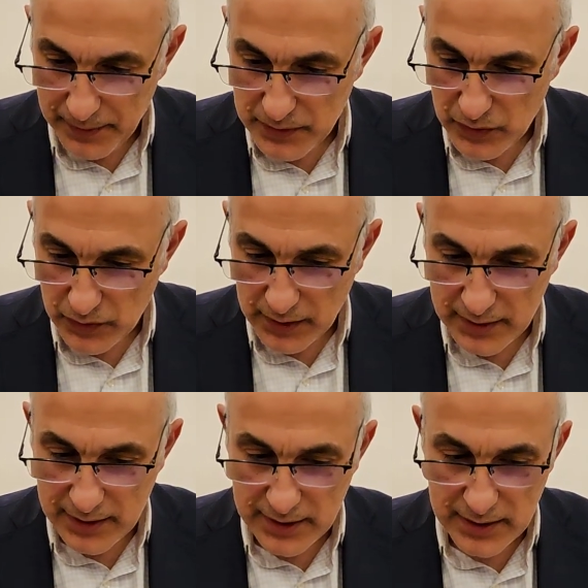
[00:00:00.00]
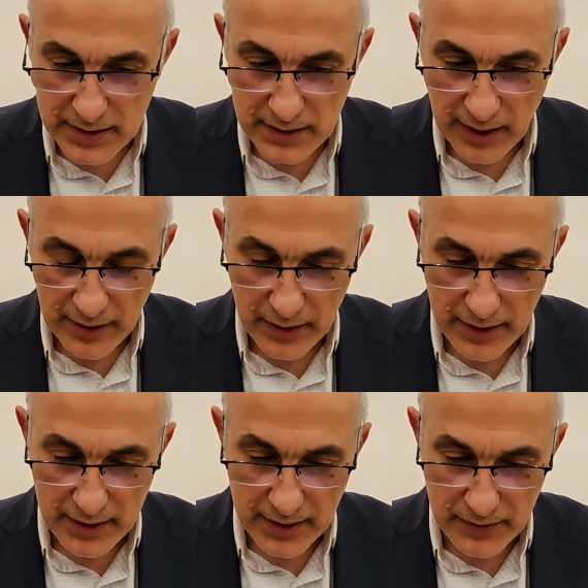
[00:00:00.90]
So this is another
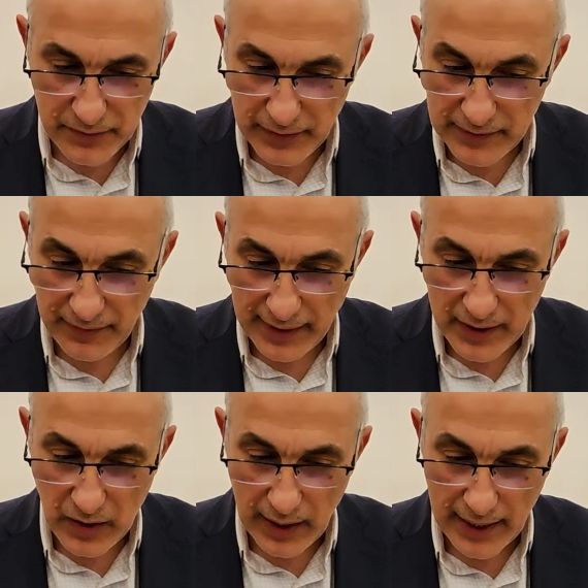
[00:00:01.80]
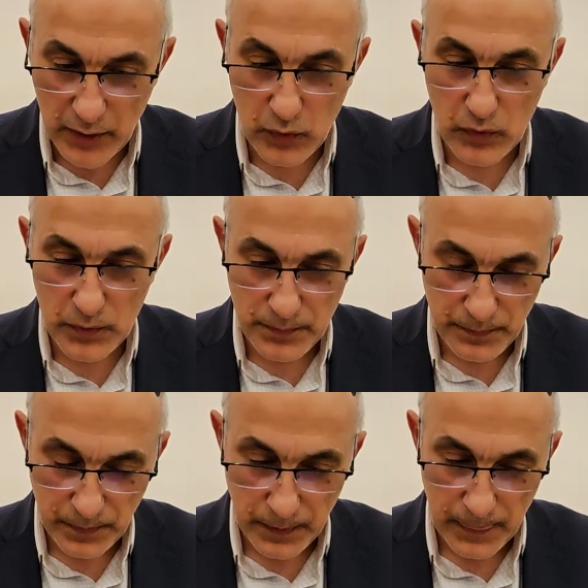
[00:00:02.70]
thing, by Kahalu,
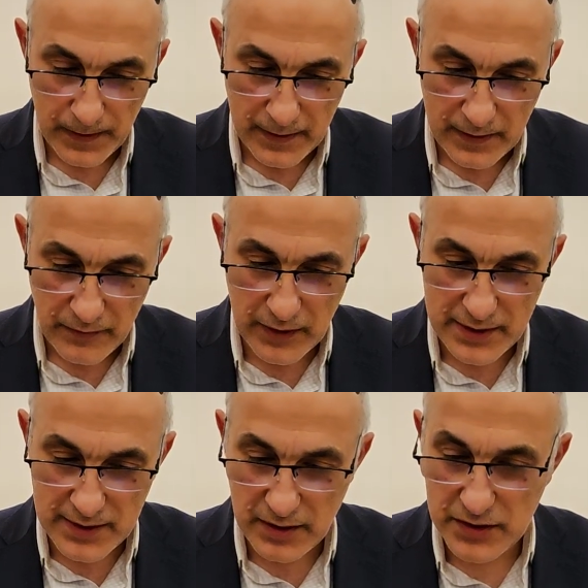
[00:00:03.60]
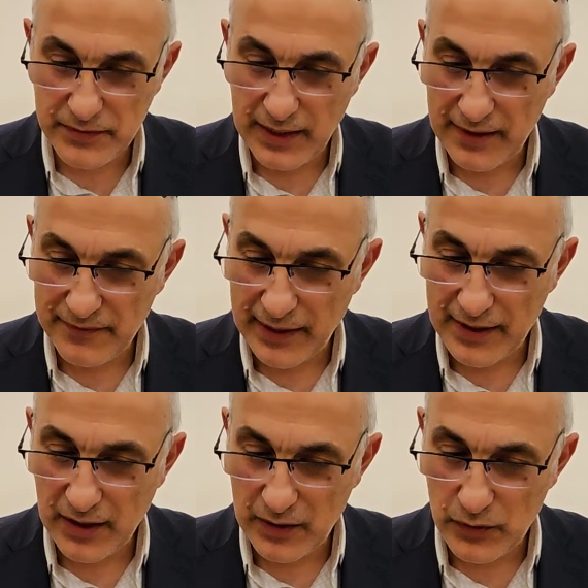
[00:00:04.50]
why it starts with by
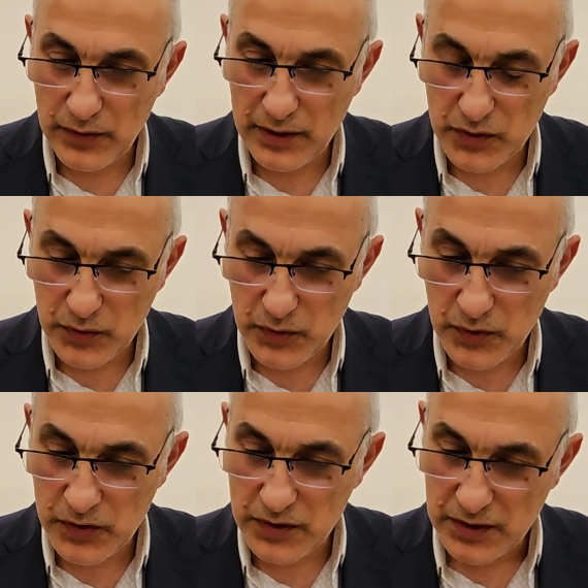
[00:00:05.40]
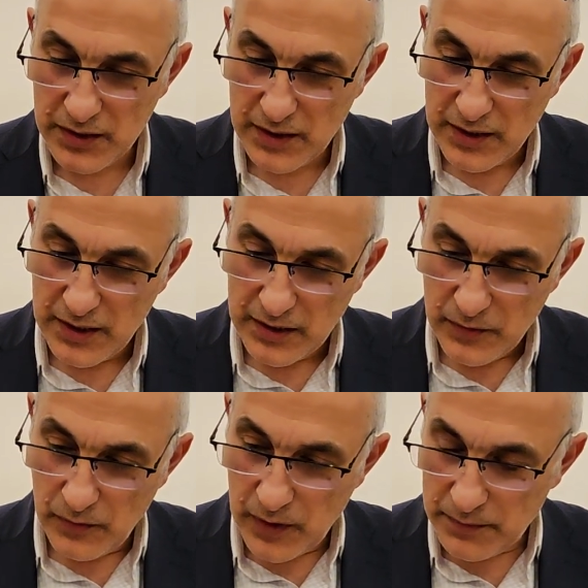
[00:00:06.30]
Kahalu, that shows
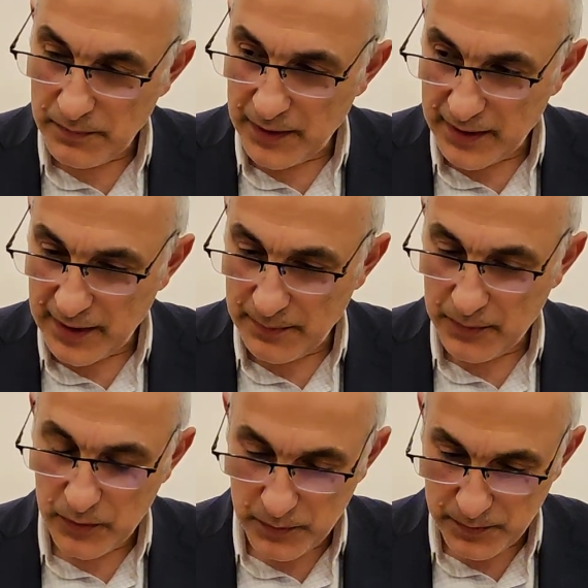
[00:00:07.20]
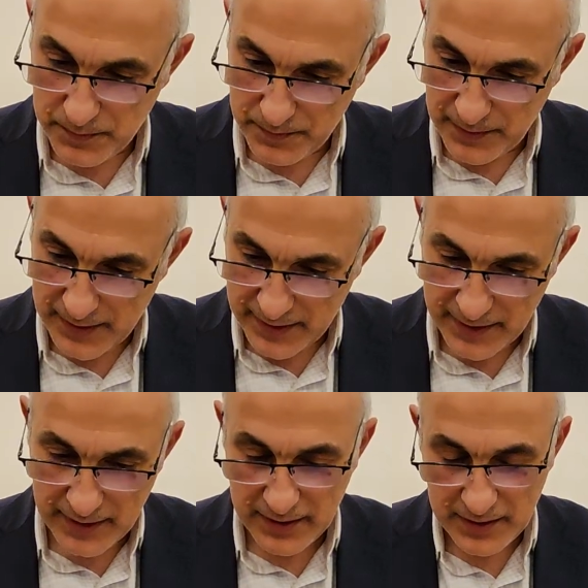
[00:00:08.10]
what made them to
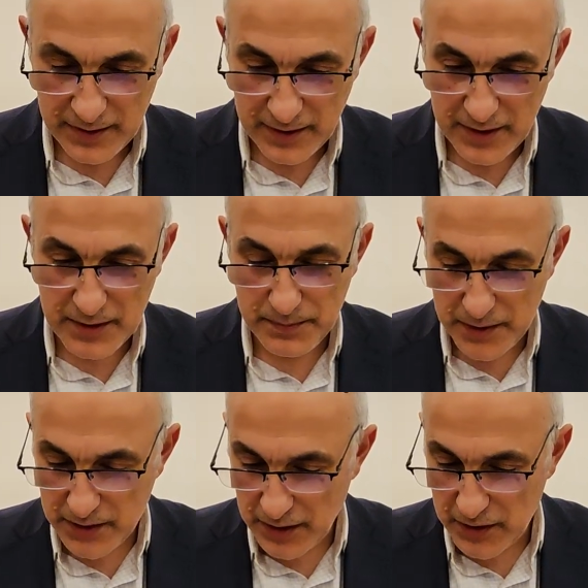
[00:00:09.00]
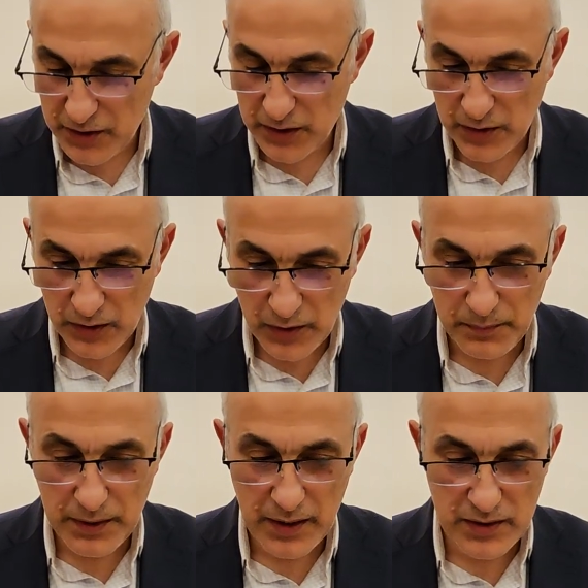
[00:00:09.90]
build this Mishkan Shiloh,
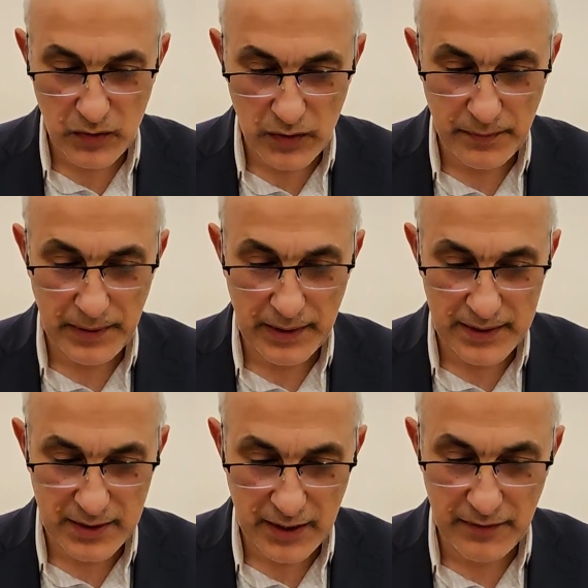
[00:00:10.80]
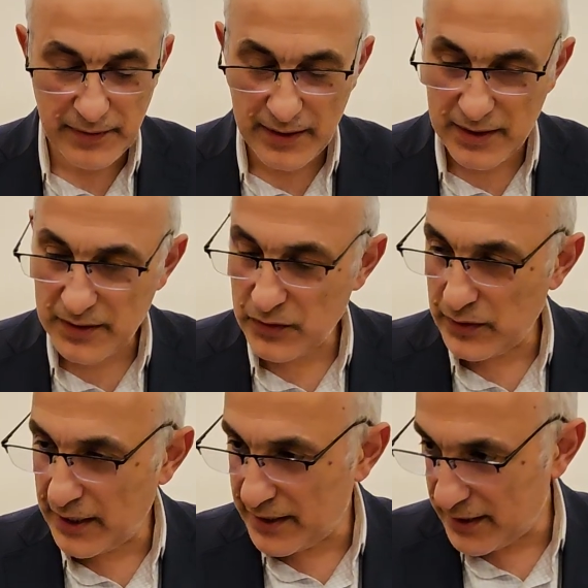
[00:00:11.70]
because all the Bnei Israel were
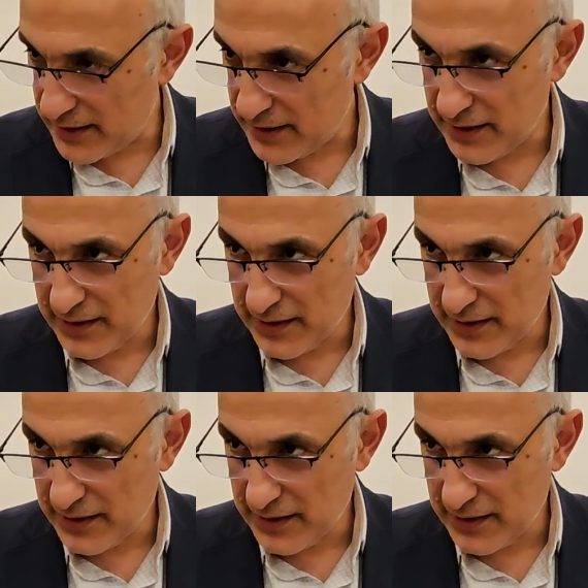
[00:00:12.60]
together.